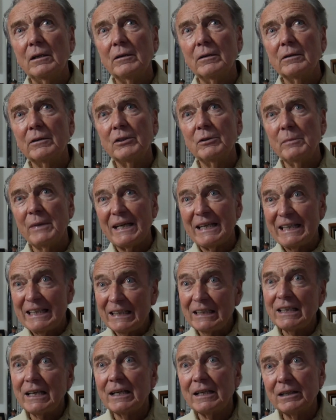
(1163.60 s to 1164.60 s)
you may
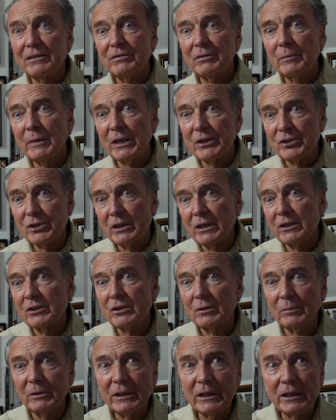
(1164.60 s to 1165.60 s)
get that information and
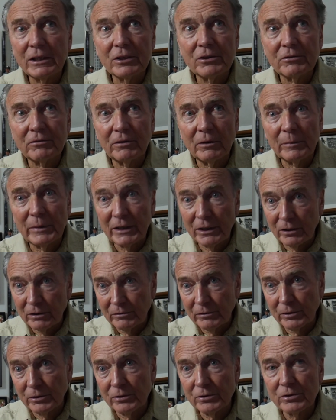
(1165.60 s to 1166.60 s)
some leads from
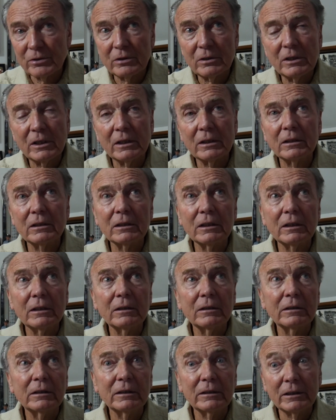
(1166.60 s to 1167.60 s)
interviews and
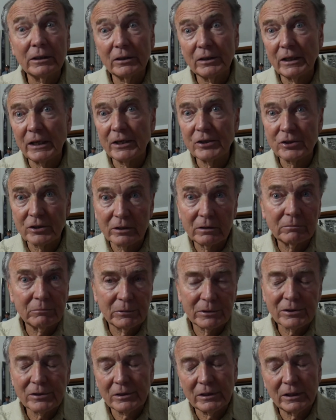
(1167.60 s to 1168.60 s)
interrogation,
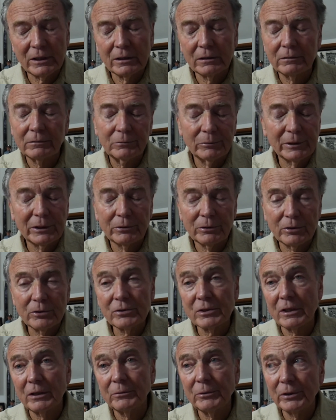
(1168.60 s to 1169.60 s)
which again, we don't use
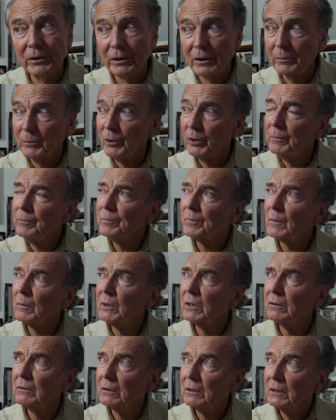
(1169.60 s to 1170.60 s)
that word anymore,
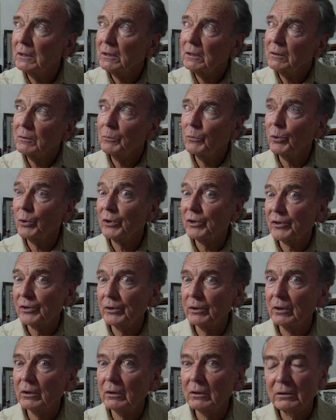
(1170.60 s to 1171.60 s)
but more
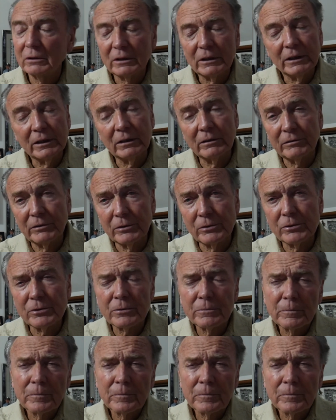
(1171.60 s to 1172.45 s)
thorough interviews.